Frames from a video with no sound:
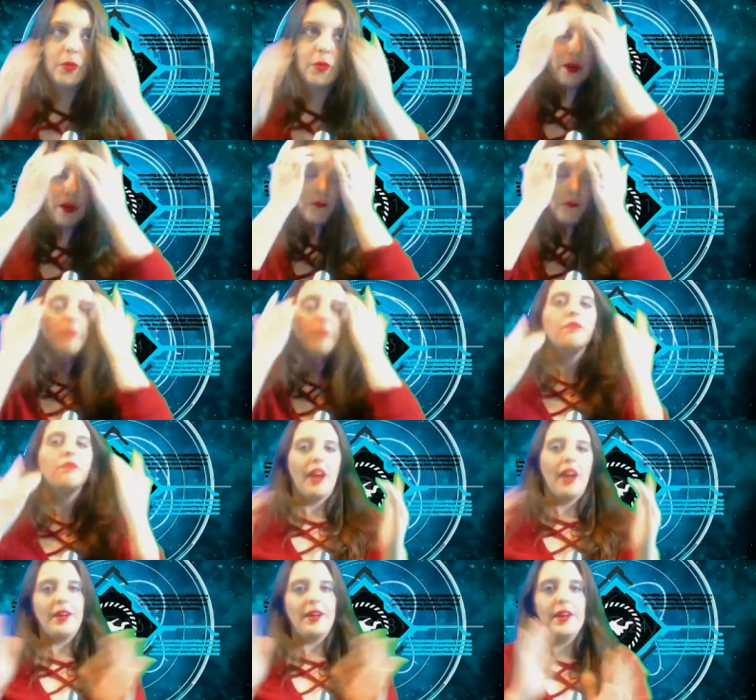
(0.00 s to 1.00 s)
Well,
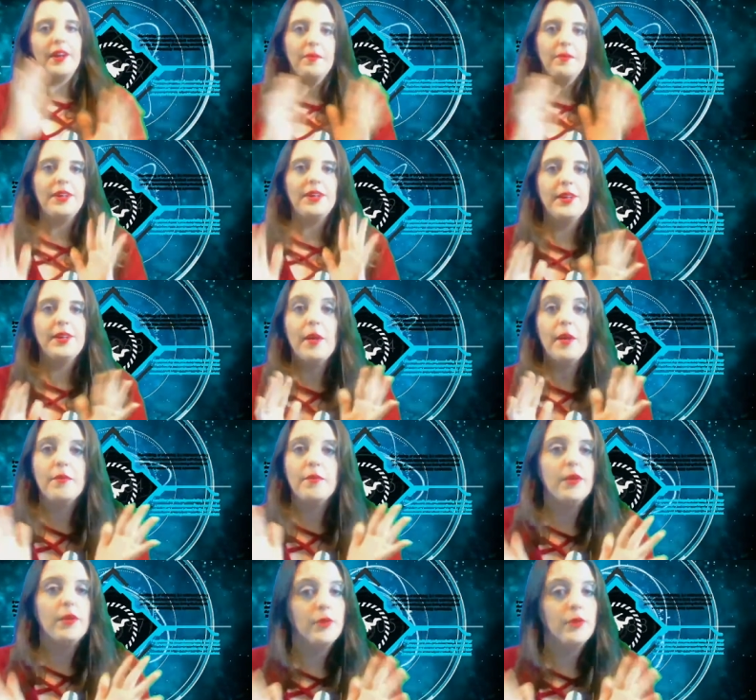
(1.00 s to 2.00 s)
I kind of missed
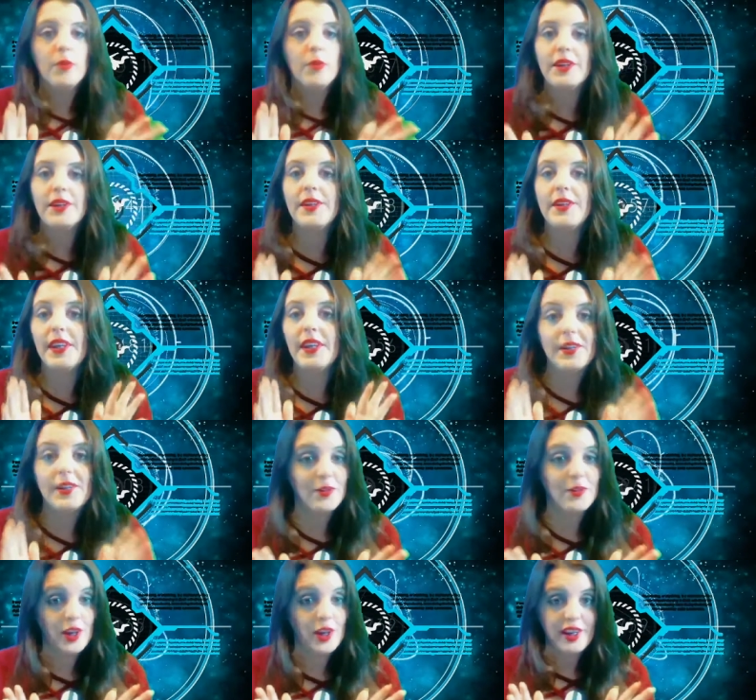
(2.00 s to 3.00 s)
some. If you want to see it,
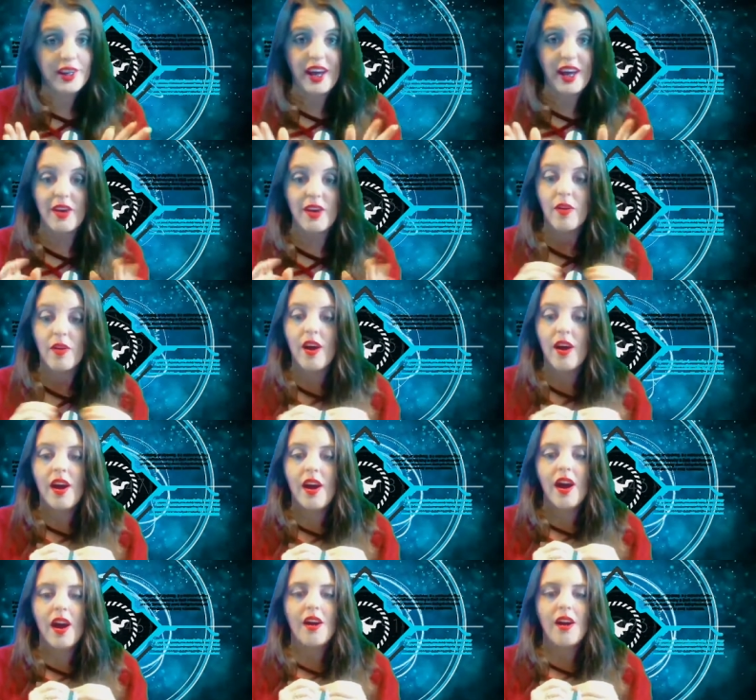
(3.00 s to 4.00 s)
go check it out.
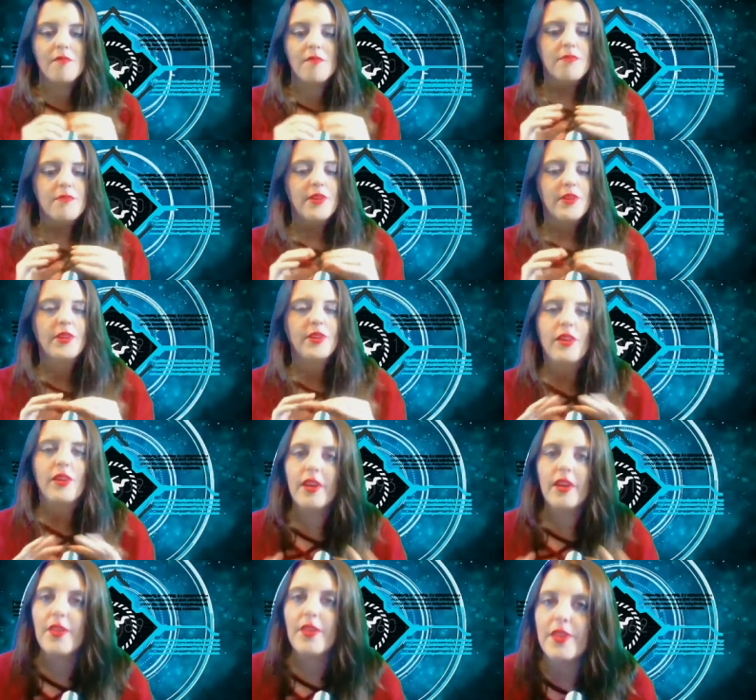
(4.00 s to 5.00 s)
Um, there's a
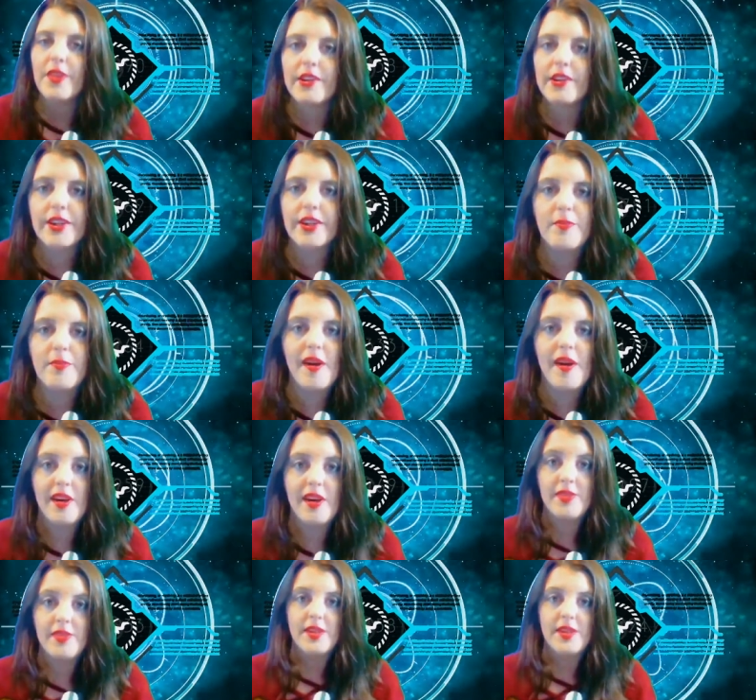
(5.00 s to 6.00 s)
lot of theories
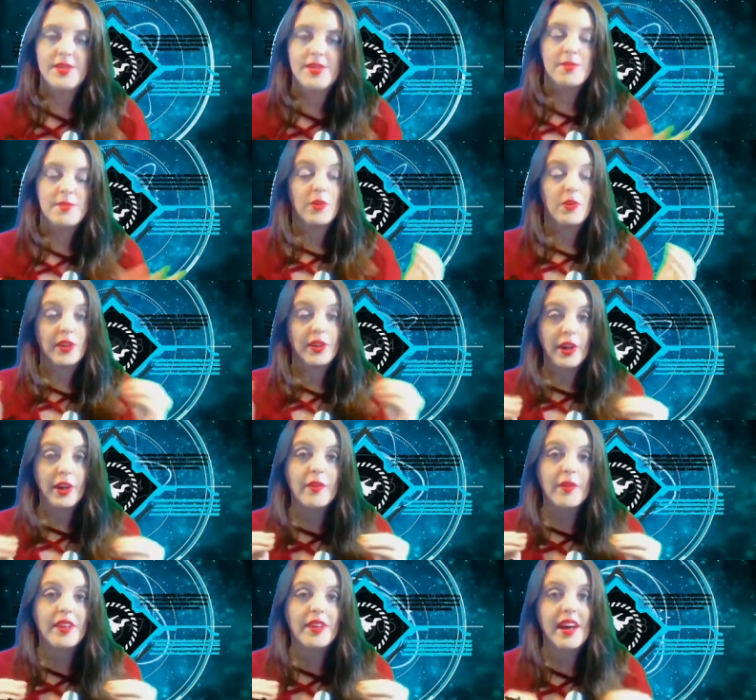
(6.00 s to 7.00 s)
behind this, and we're going to
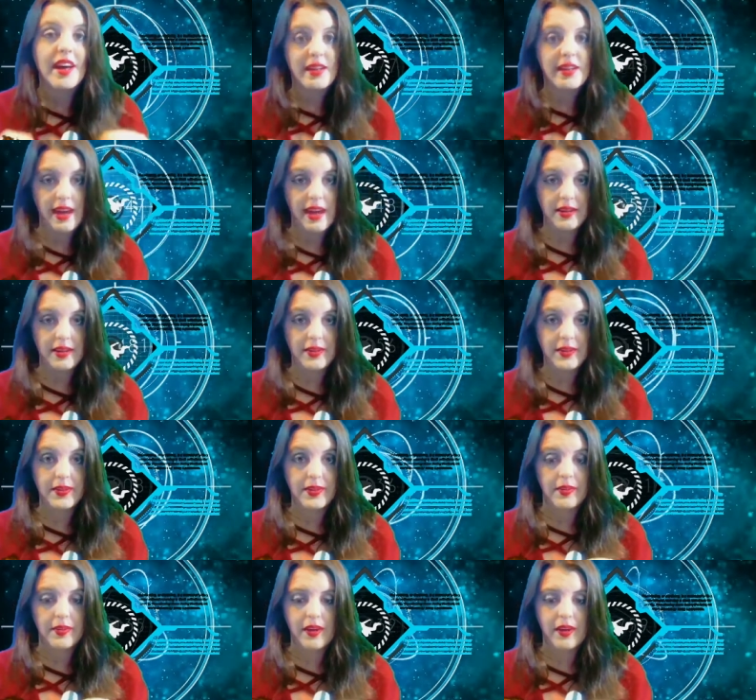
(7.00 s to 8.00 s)
go into that
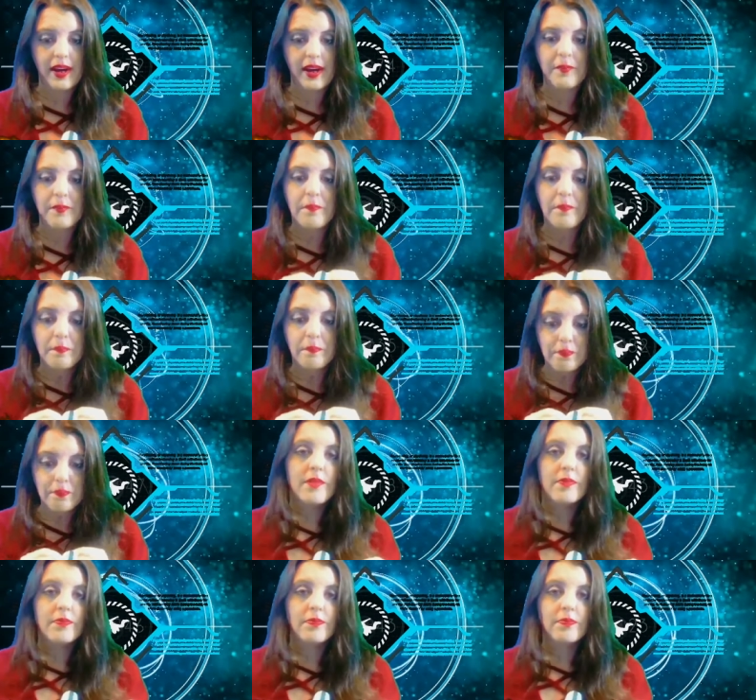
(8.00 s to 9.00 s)
next, okay?
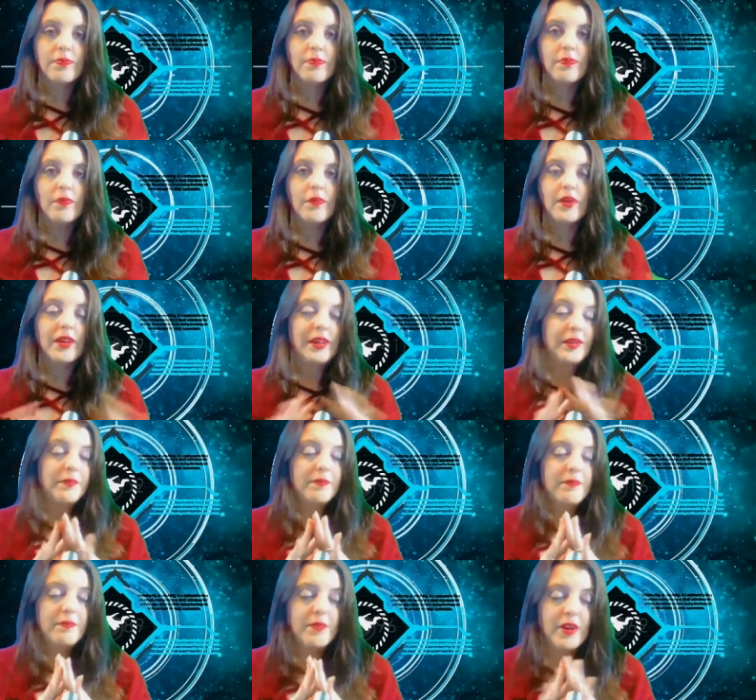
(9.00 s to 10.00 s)
Like,
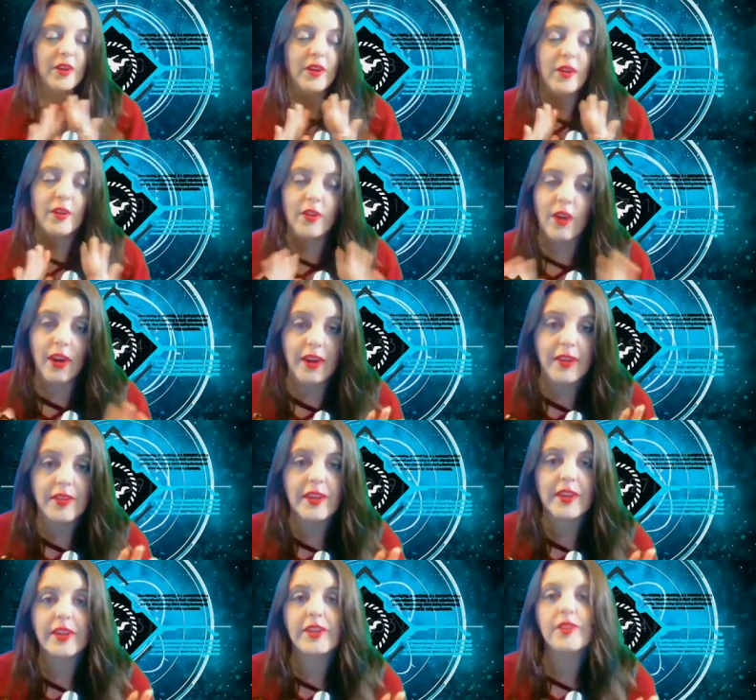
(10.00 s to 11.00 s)
there are a lot of
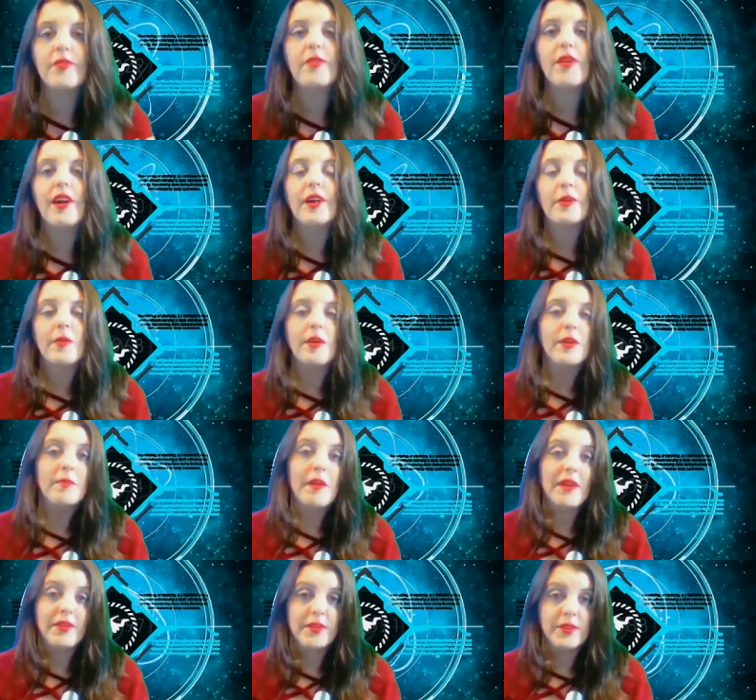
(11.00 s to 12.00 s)
theories flying around
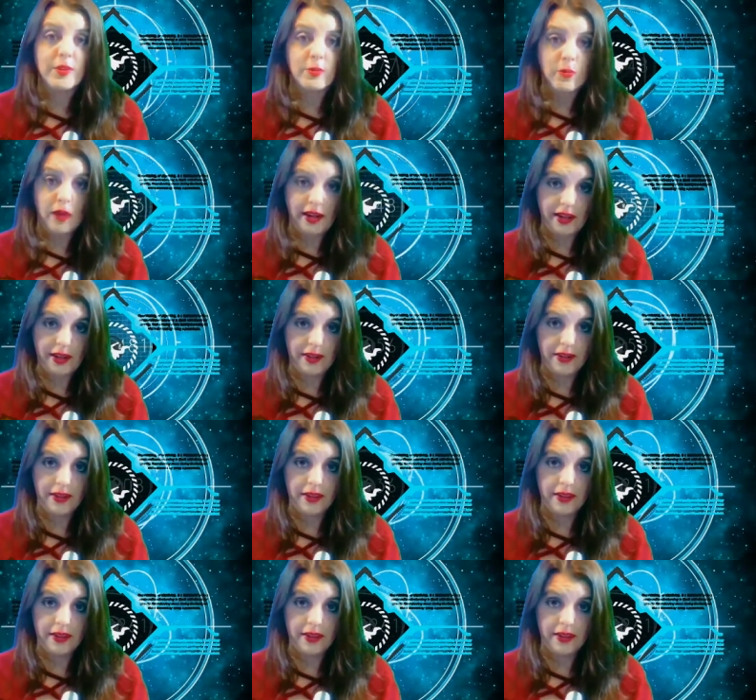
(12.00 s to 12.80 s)
about this on Reddit.